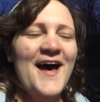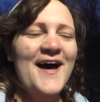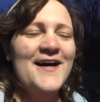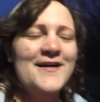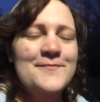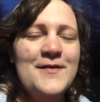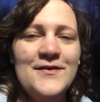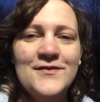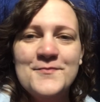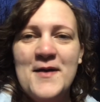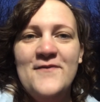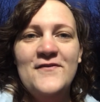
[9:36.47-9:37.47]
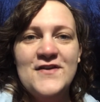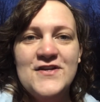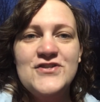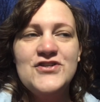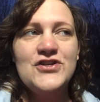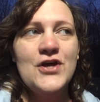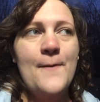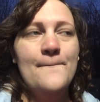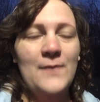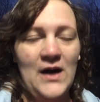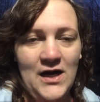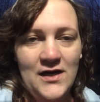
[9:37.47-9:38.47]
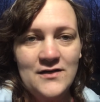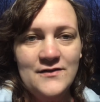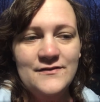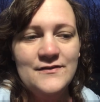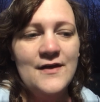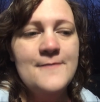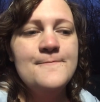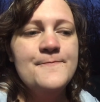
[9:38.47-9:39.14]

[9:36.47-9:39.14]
um, is my finished box